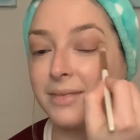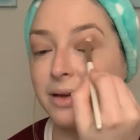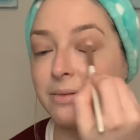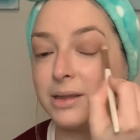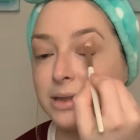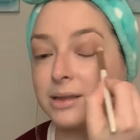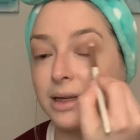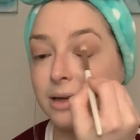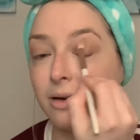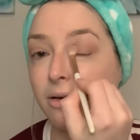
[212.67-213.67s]
which is
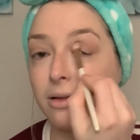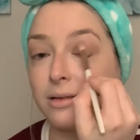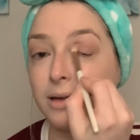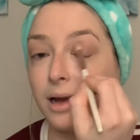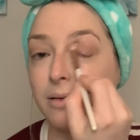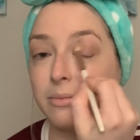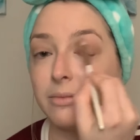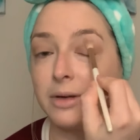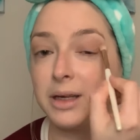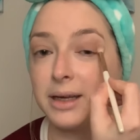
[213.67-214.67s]
like all the time.
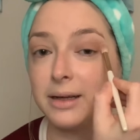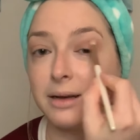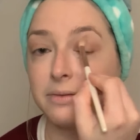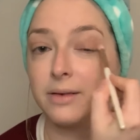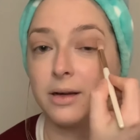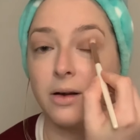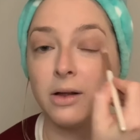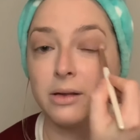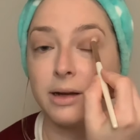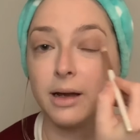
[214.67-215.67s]
We can have fun all
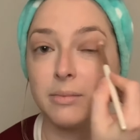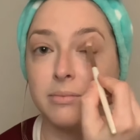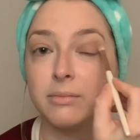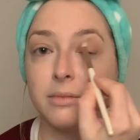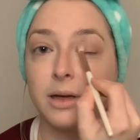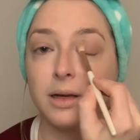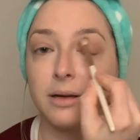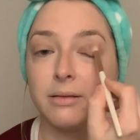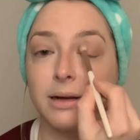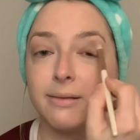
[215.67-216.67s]
the time. We can
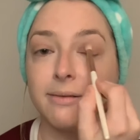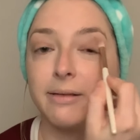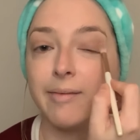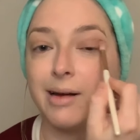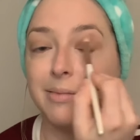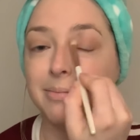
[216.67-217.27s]
do whatever we want.